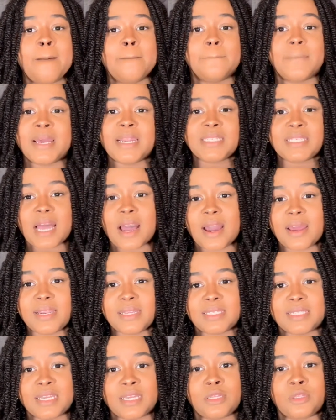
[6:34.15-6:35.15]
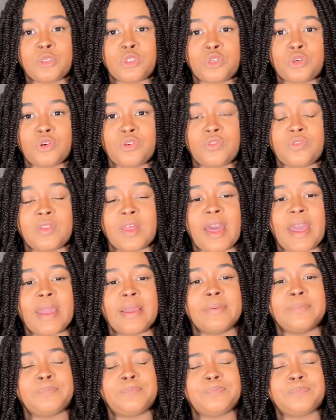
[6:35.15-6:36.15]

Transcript: but it's honestly the truth. Like,